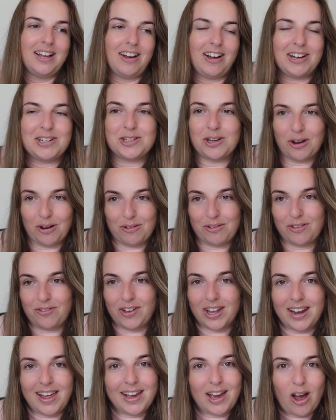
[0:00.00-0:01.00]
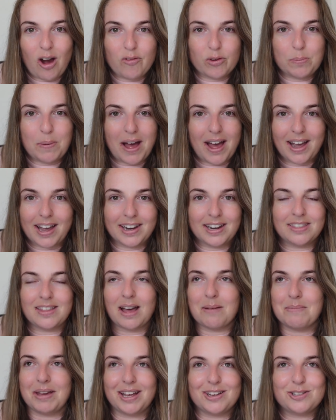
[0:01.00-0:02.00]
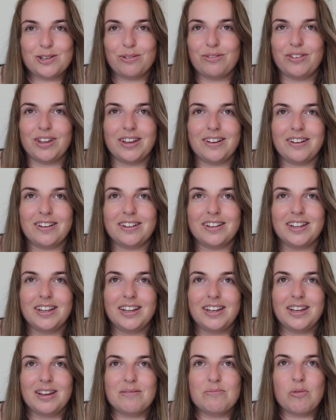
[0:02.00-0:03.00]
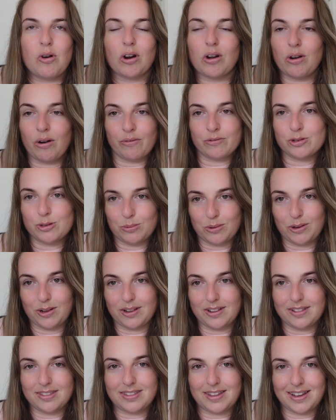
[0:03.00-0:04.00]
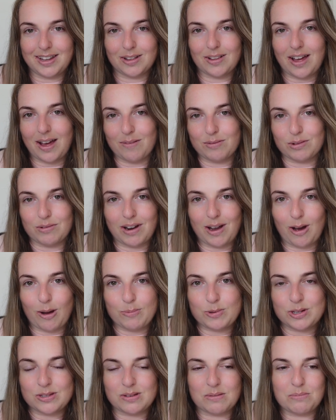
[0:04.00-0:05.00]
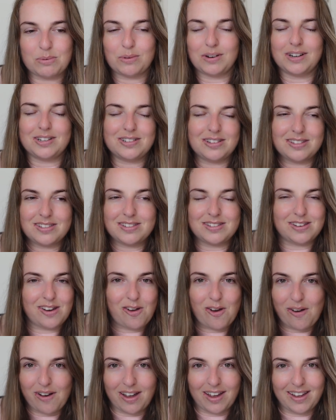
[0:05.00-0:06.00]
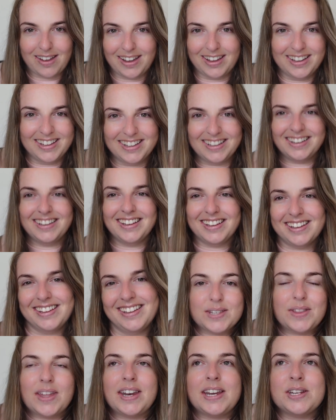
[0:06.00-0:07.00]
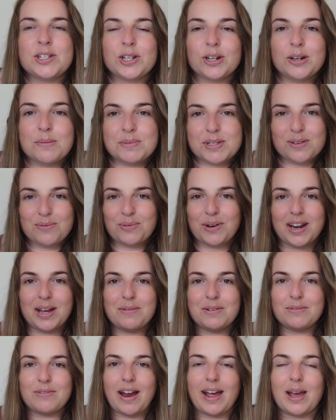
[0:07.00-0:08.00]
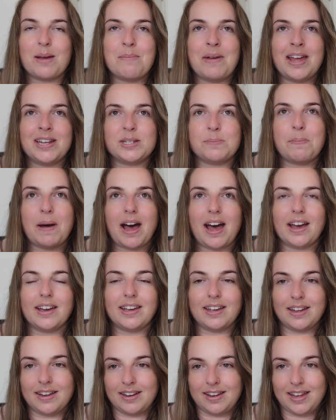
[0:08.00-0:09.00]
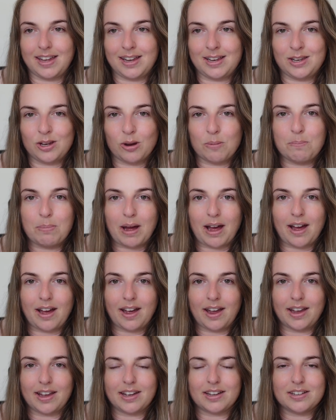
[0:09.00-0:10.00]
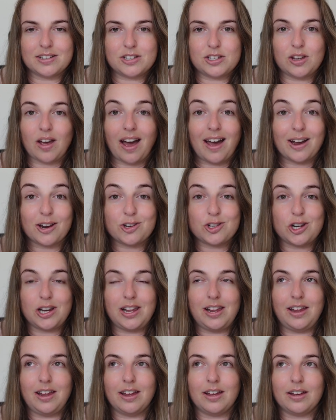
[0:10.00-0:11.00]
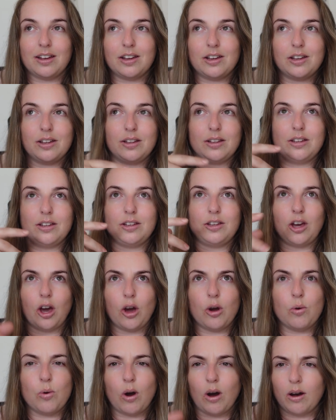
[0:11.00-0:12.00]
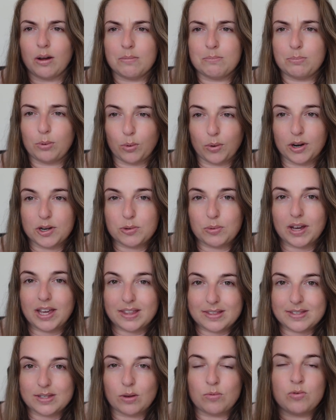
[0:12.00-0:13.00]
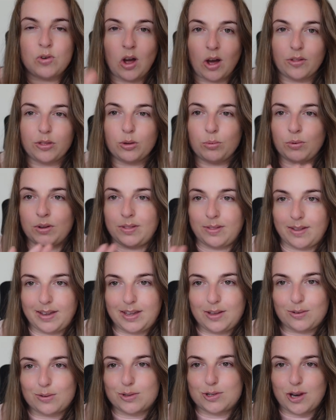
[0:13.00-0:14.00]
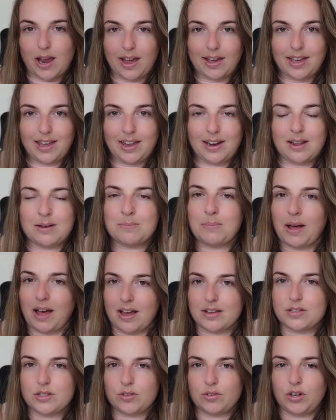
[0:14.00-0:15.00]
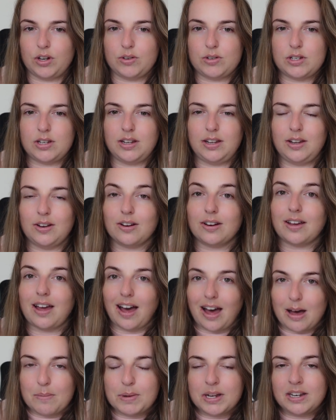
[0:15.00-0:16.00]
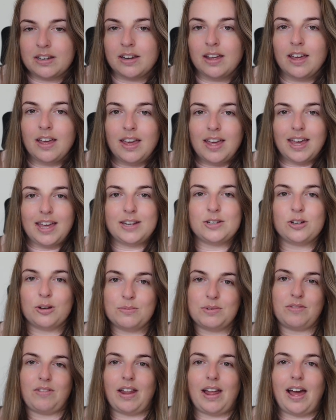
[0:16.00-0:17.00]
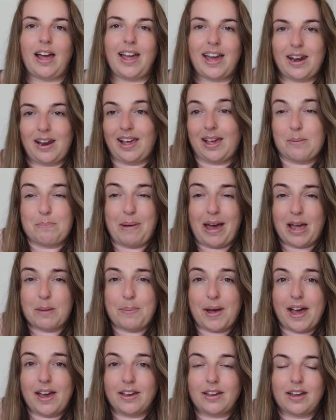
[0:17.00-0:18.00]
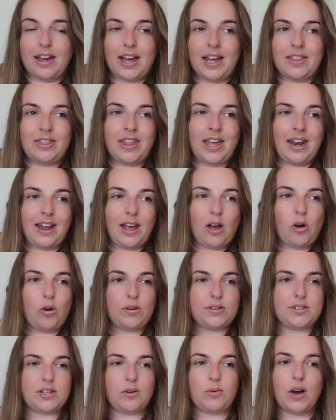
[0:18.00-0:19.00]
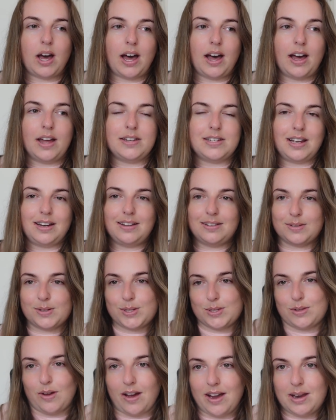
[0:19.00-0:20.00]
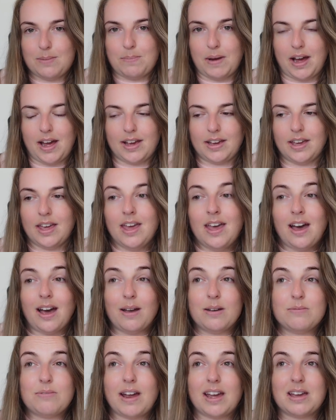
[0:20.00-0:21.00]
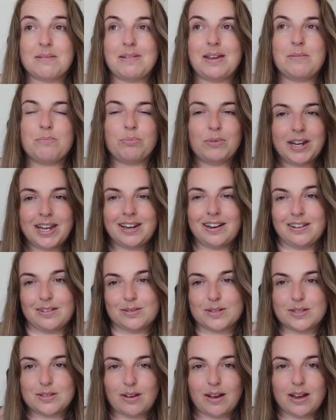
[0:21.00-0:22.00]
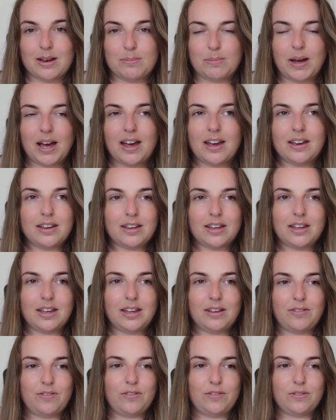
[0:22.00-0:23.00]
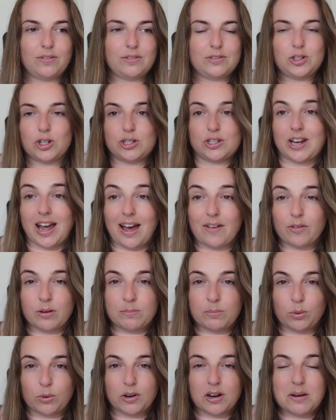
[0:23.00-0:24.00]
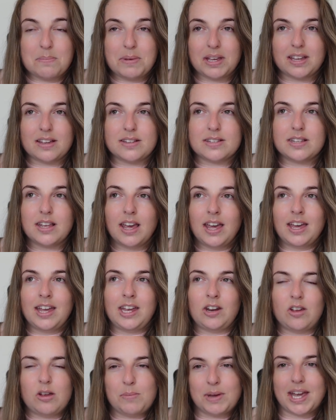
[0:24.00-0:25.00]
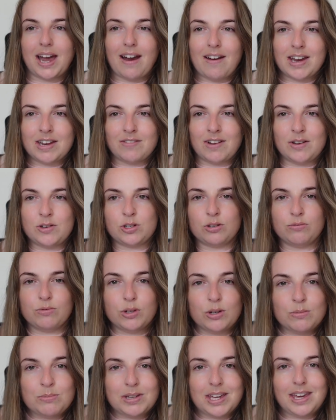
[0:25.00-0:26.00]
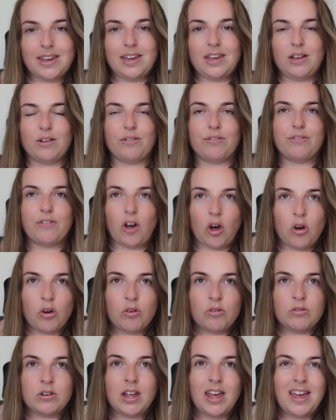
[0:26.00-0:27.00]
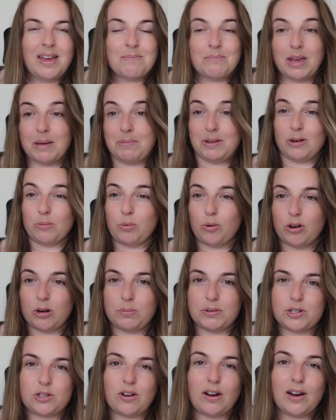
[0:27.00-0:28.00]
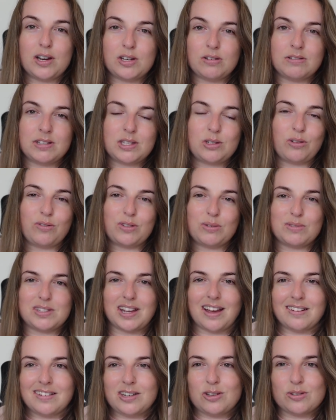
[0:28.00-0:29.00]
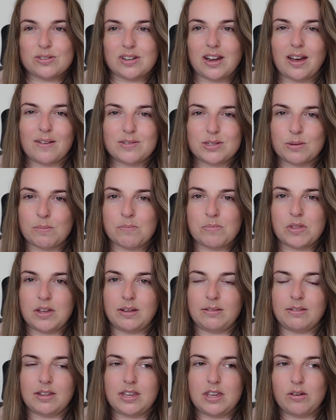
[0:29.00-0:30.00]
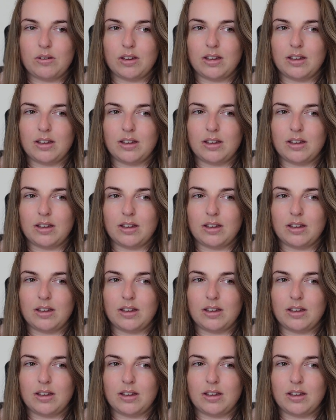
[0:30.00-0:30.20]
I don't know, if you feel like overpacking and that makes you feel more comfortable that you'll have the right options on board, just do it. So then in terms of what I would recommend packing in your bag to actually go on board with, so not the one that you'll check in and pass through to your cabin. In terms of, I had like a backpack and then I also had a little side bag. I would recommend bringing a little side bag if just to have on board, because you know, you'll be carrying around your room key, your phone, maybe your portable charger and stuff, so it's handy just to have something that you